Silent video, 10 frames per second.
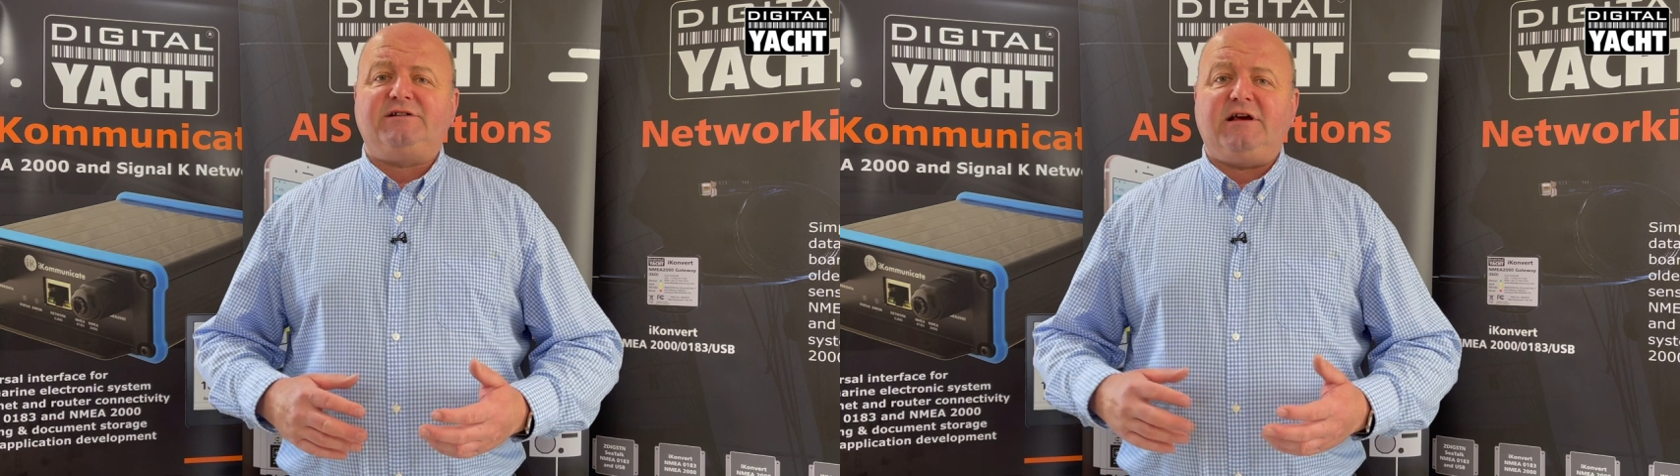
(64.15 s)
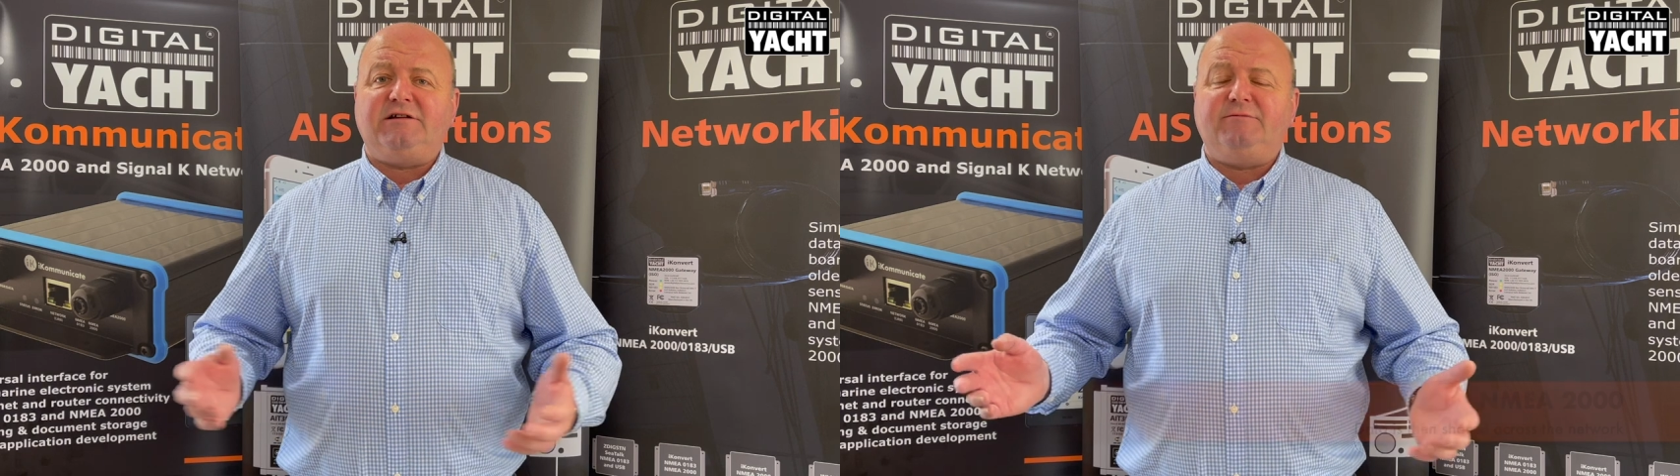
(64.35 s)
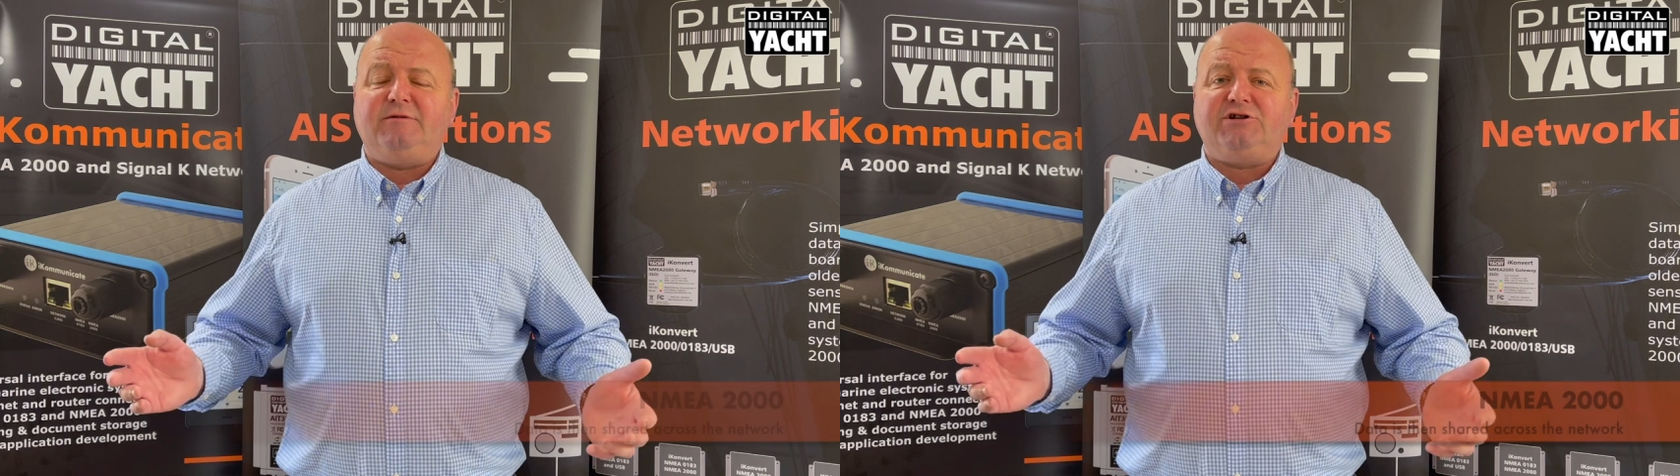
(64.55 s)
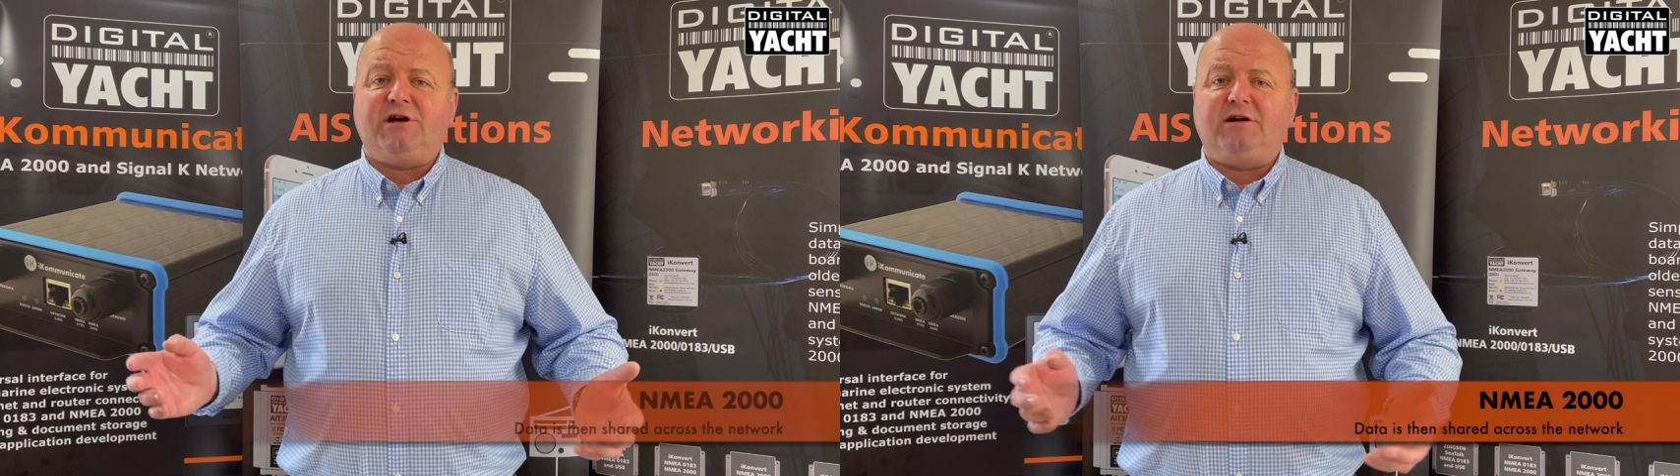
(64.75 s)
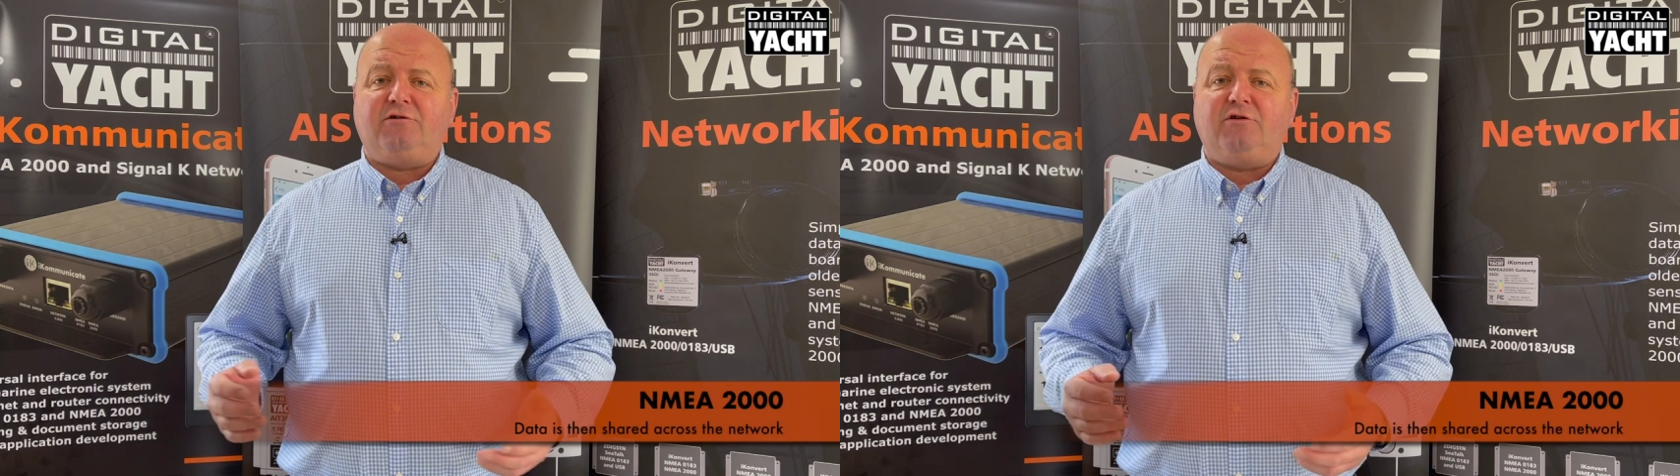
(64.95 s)
data to be
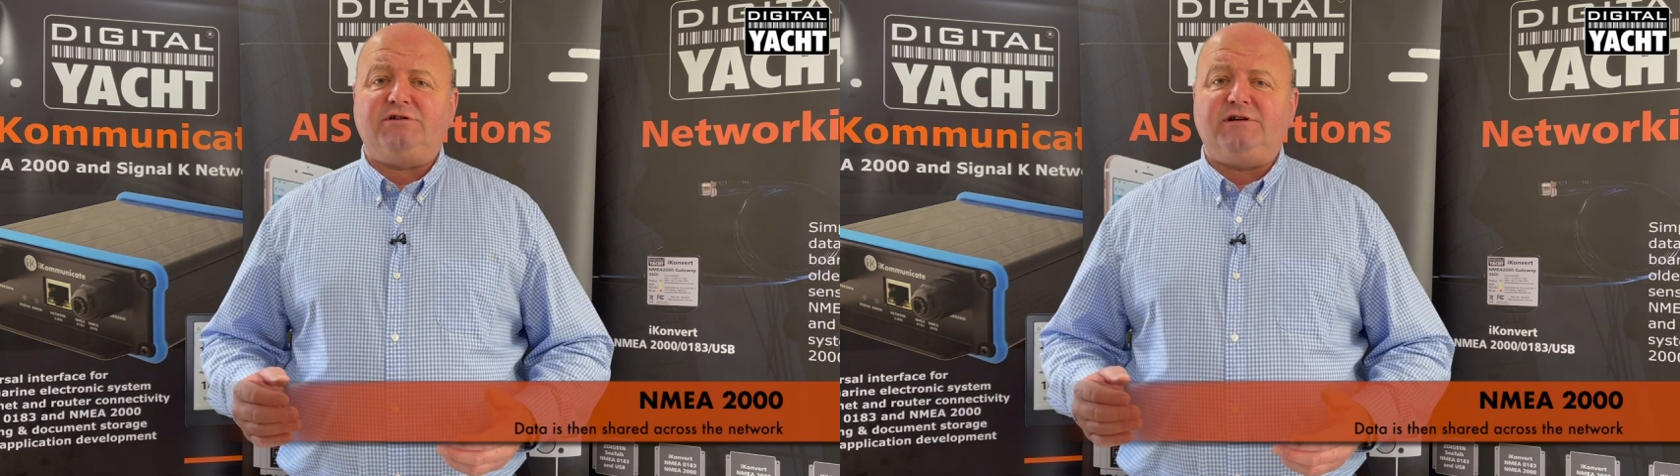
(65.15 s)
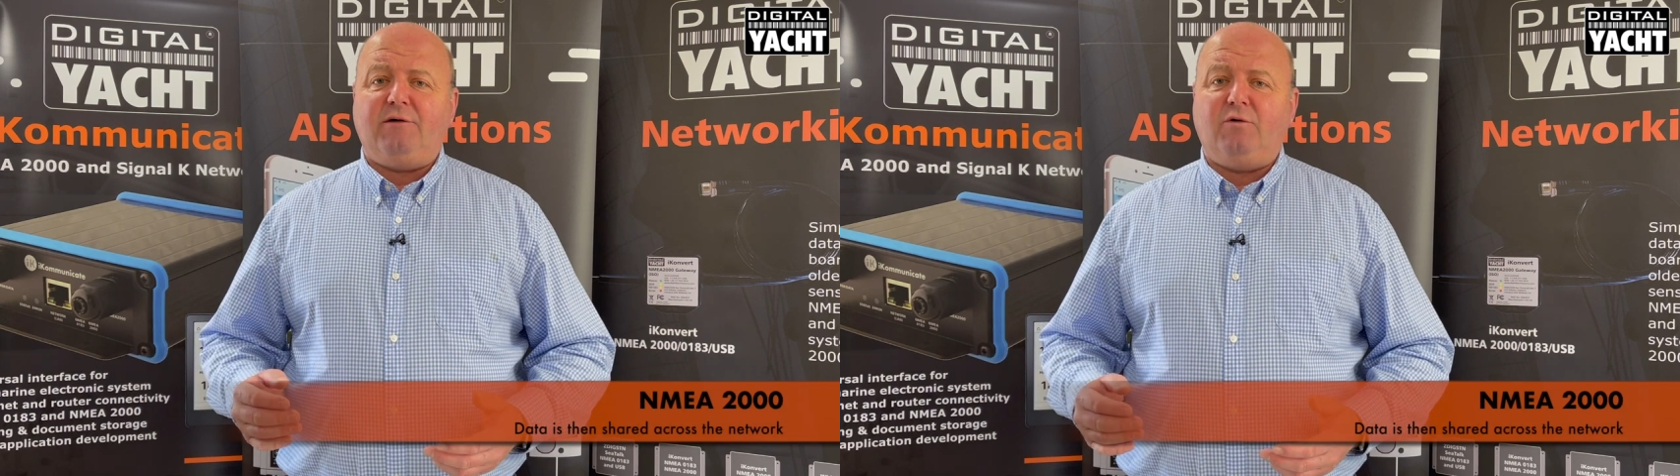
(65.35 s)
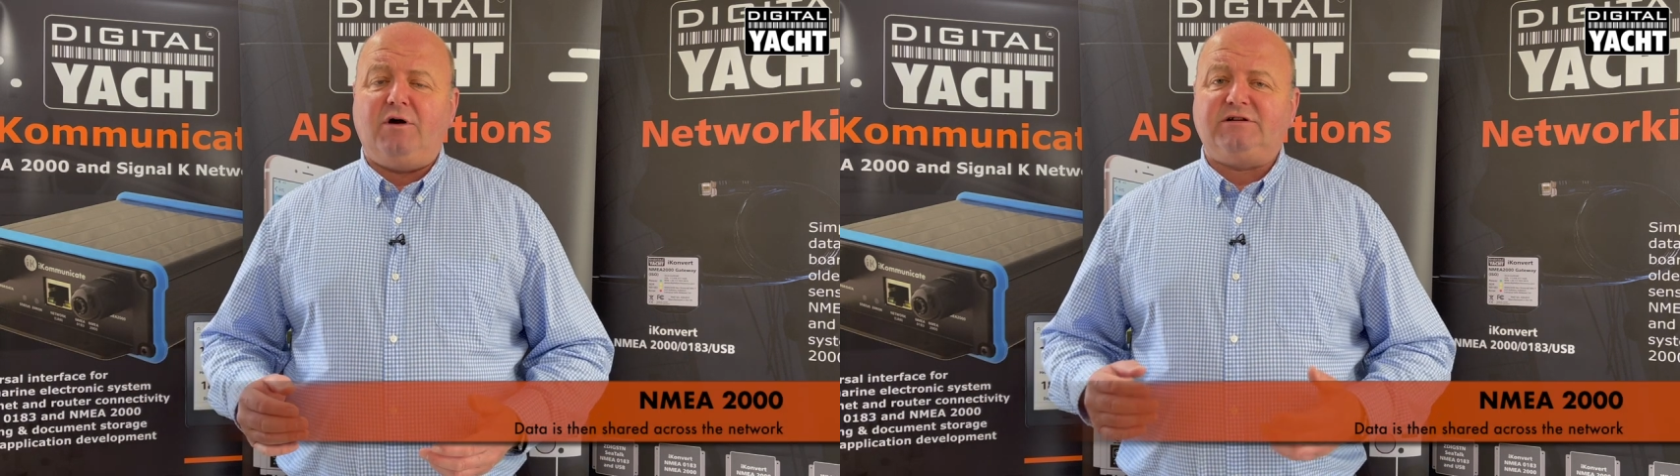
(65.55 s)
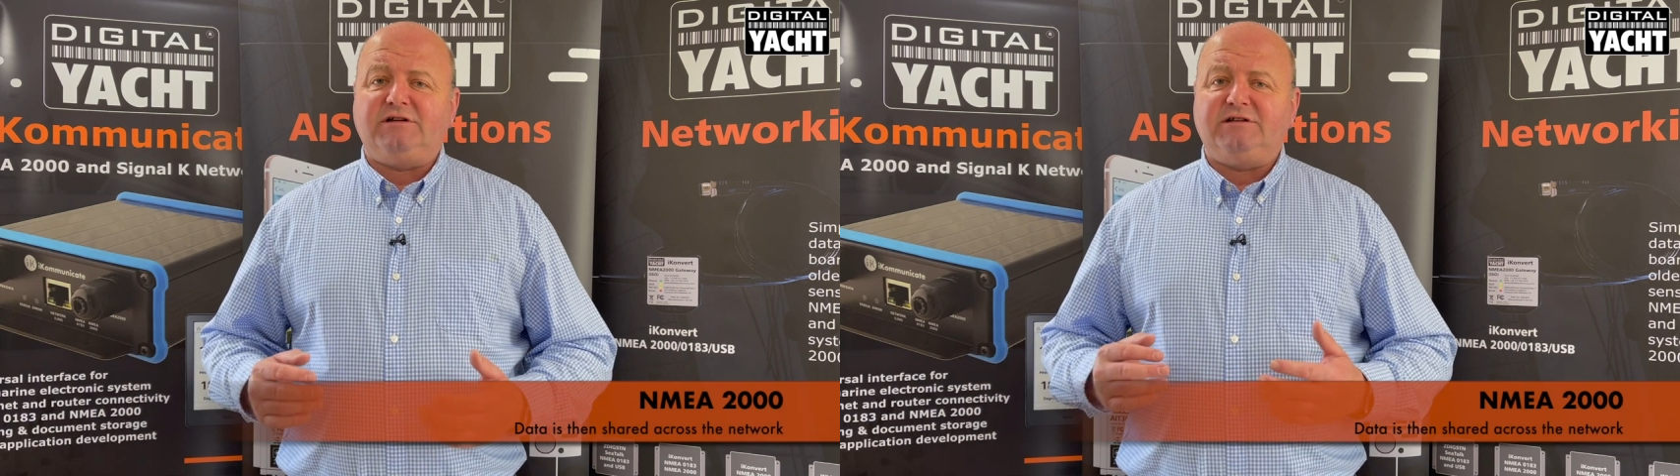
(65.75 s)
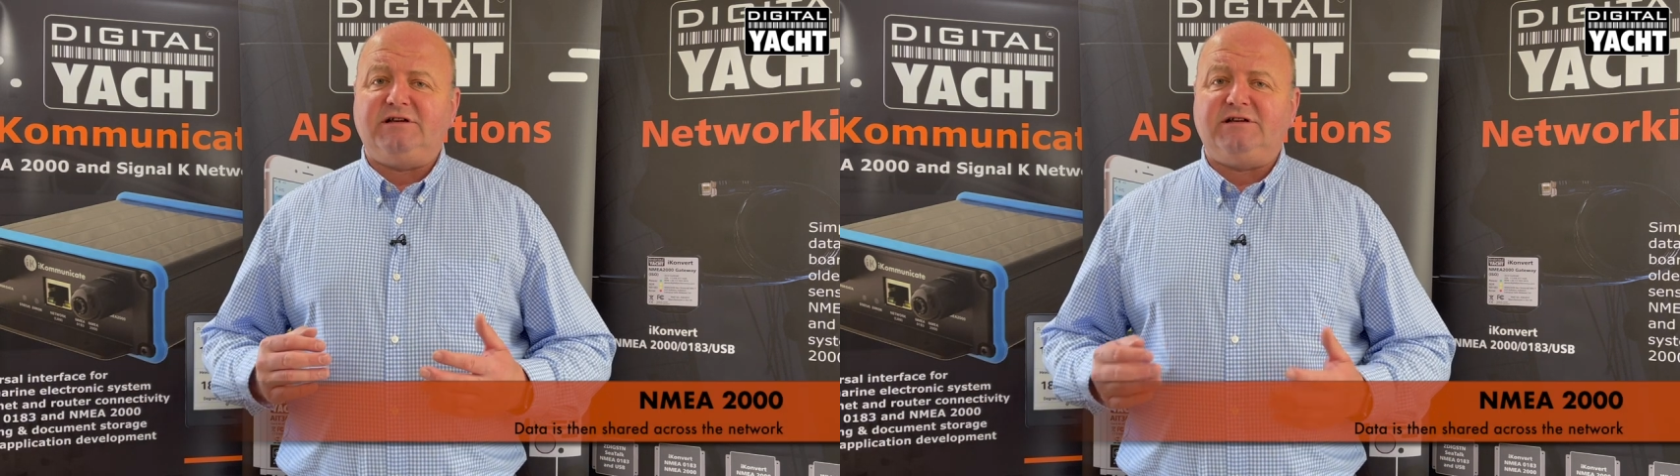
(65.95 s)
shared across networks
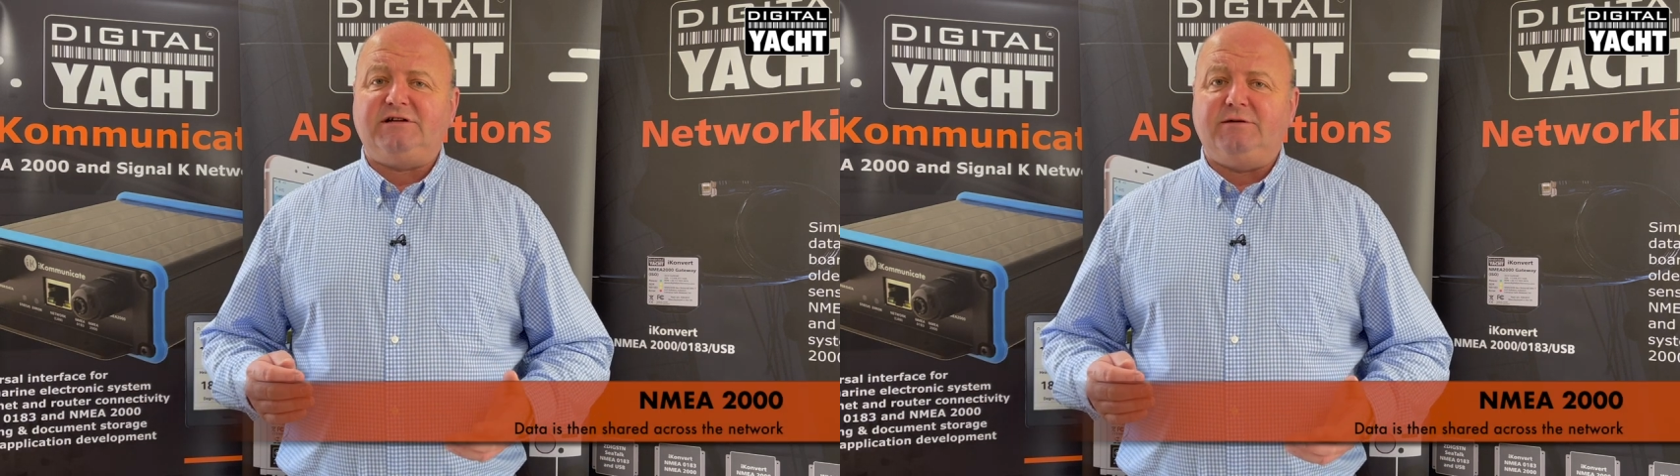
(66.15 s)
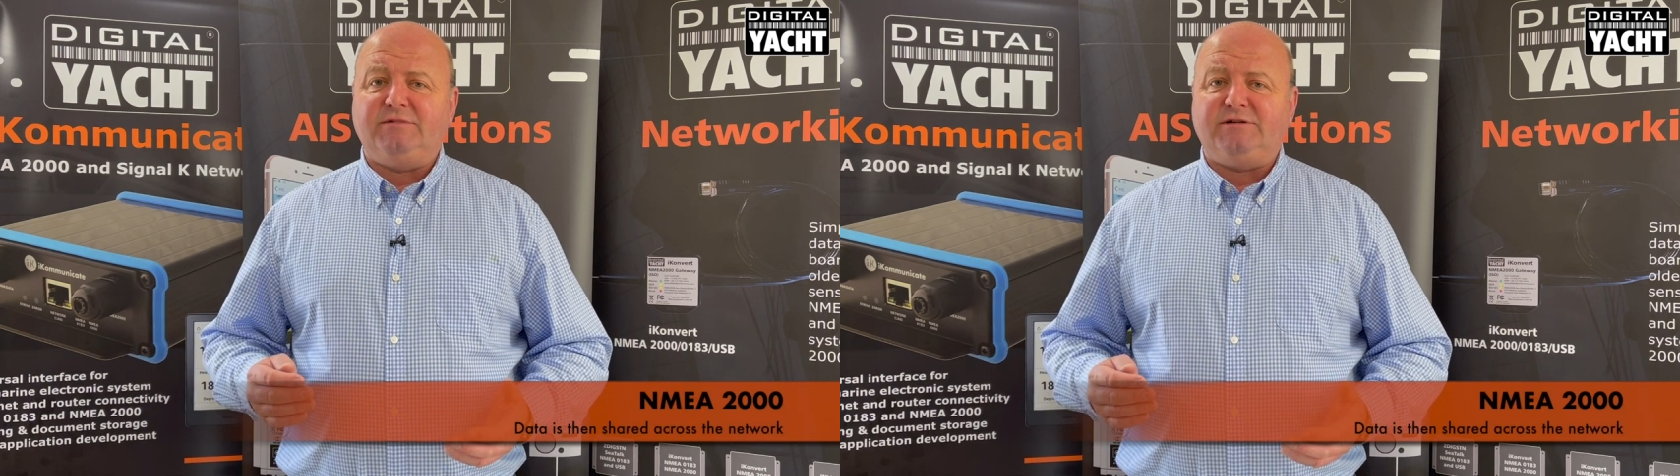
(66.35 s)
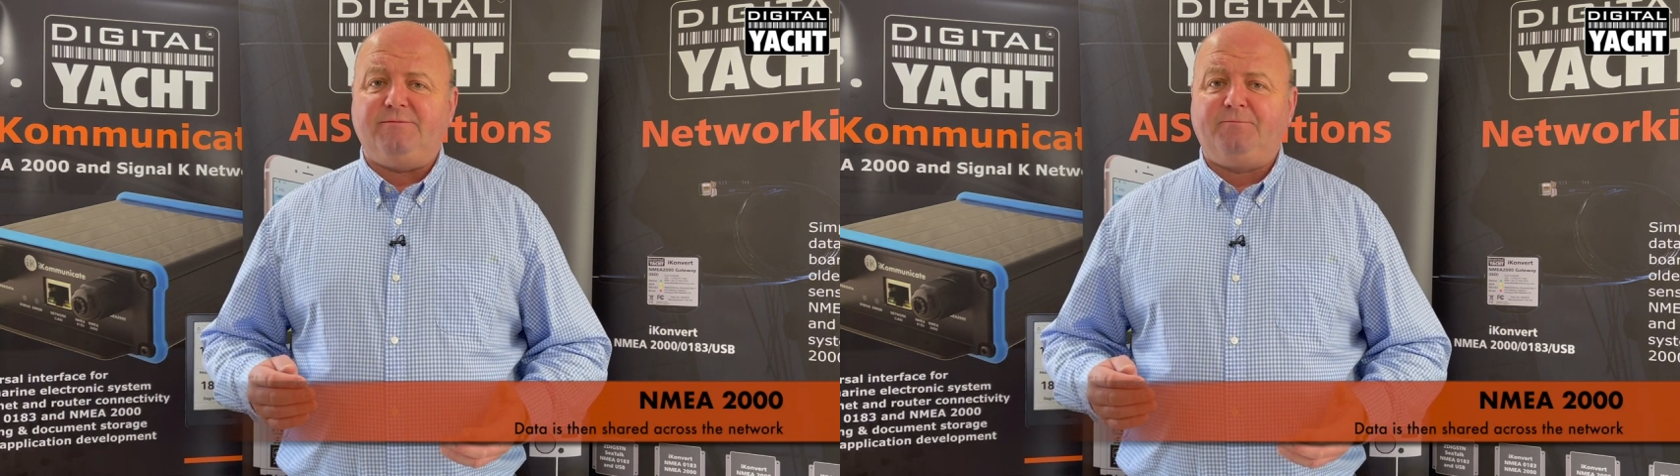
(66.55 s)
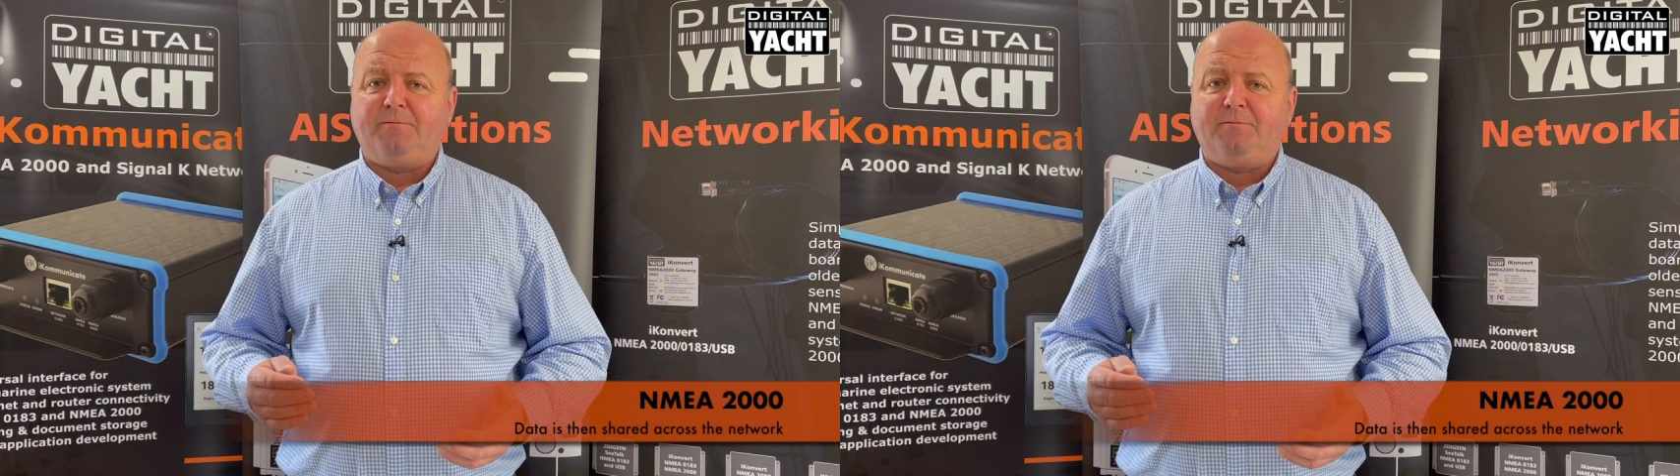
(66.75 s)
and systems.